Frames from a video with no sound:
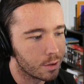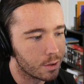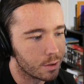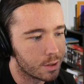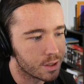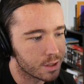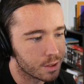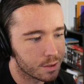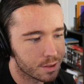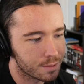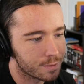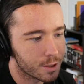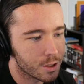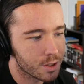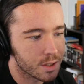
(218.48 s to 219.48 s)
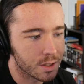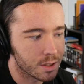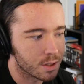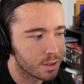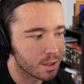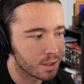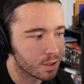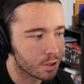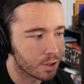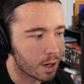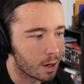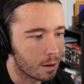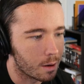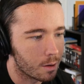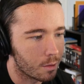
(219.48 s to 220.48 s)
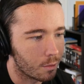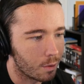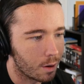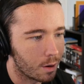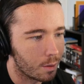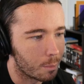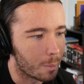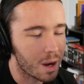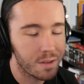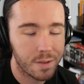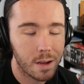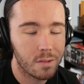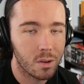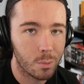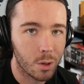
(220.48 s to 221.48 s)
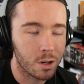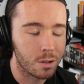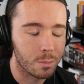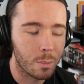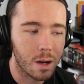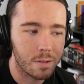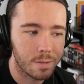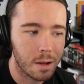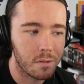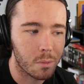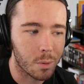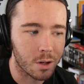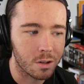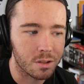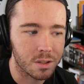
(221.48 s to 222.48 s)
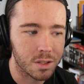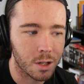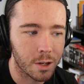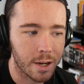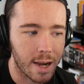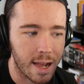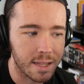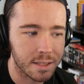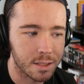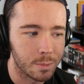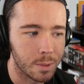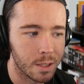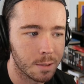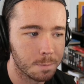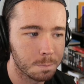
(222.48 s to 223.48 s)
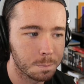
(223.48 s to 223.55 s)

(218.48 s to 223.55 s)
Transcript: this verse is great. My favorite part of the song, it has to be.